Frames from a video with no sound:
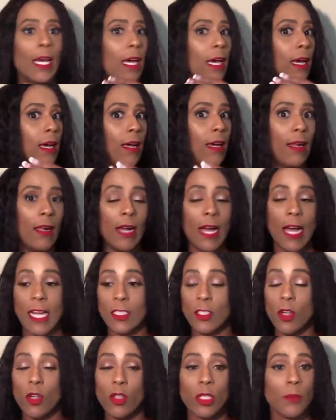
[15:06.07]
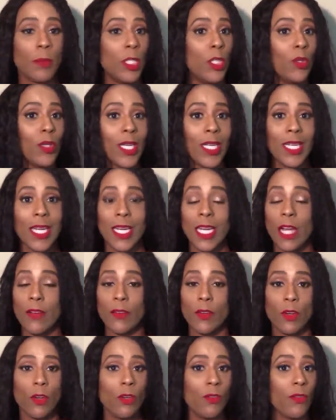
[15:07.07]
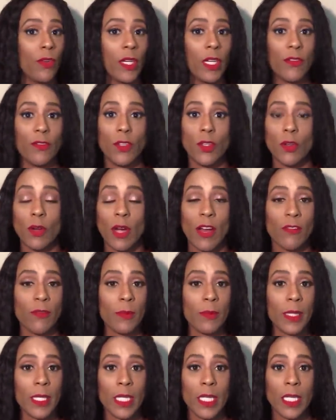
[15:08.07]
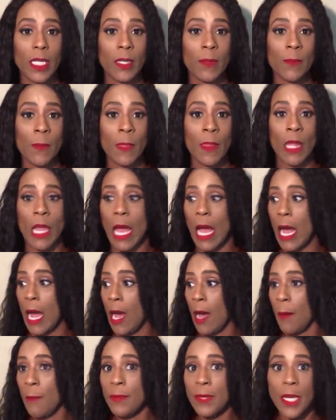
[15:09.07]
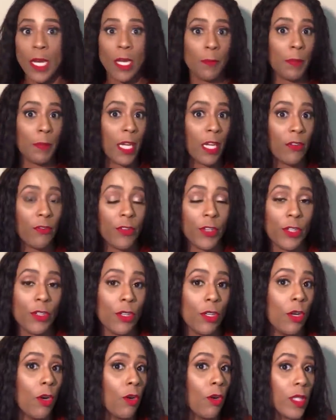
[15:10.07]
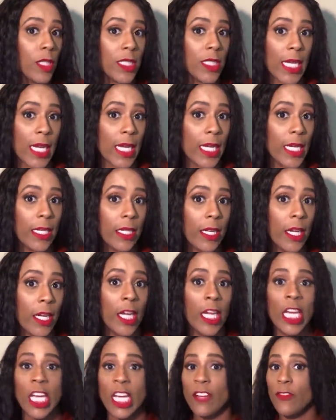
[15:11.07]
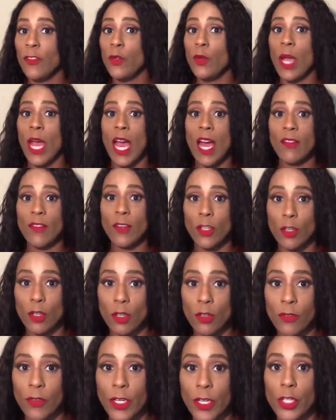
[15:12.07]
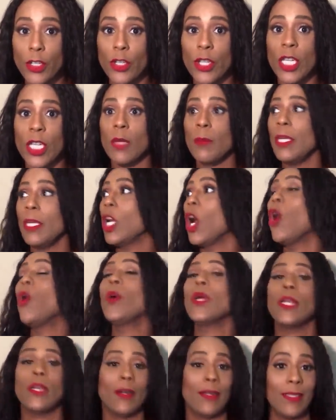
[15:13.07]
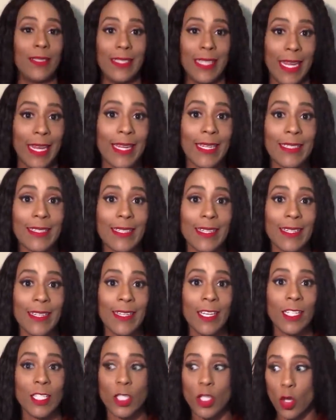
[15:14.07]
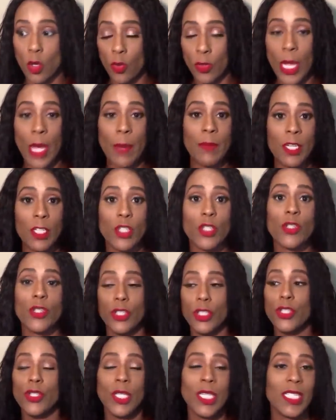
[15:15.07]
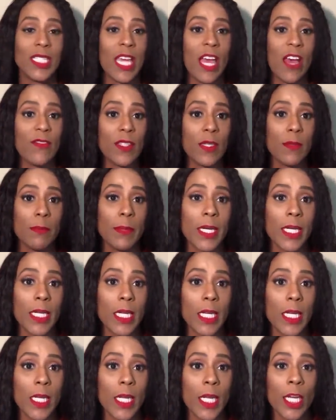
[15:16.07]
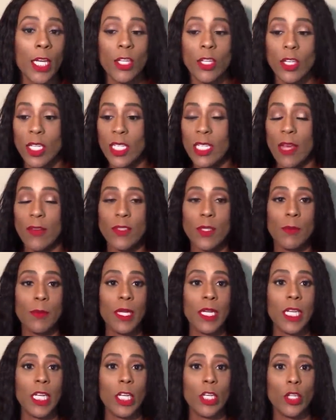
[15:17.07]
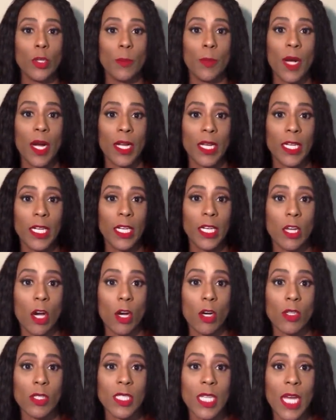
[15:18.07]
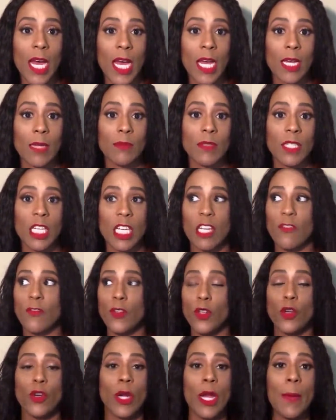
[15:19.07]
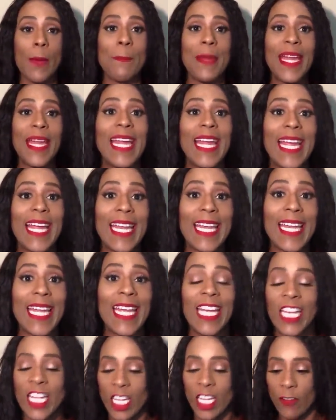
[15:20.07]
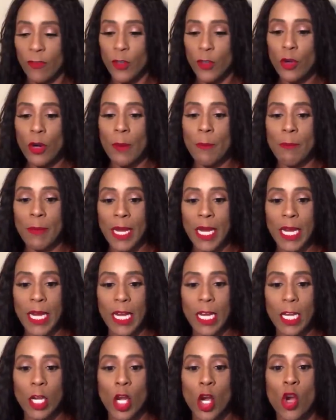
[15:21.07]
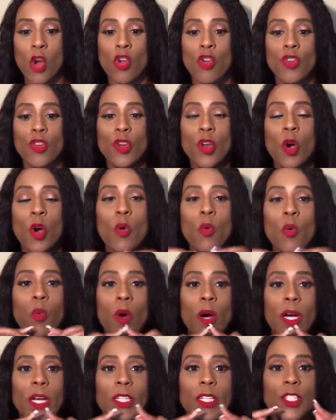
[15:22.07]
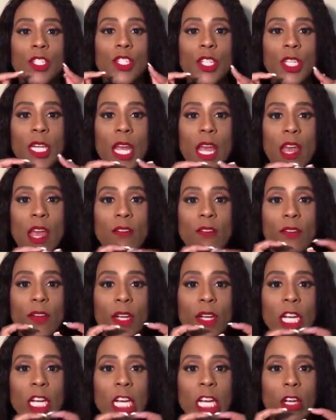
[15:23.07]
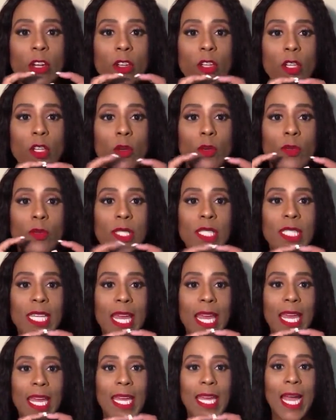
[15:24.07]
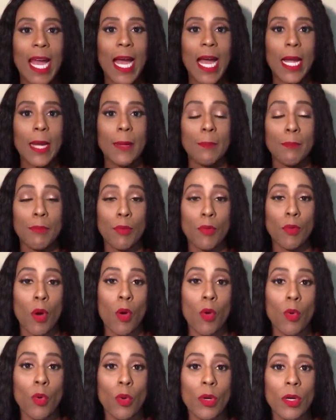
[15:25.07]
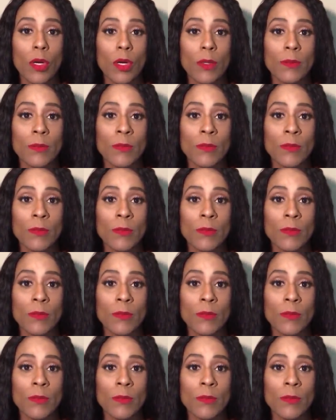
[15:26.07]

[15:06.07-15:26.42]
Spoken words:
I told him, you cannot have a girlfriend if you don't have money. I'm not paying for you to go on a date. If you have a girlfriend, you're going to be going on a date. So that means you need to have some money. You need to have some money in your pocket at all times. If you're a man, no one should ever hear you say, I'm broke,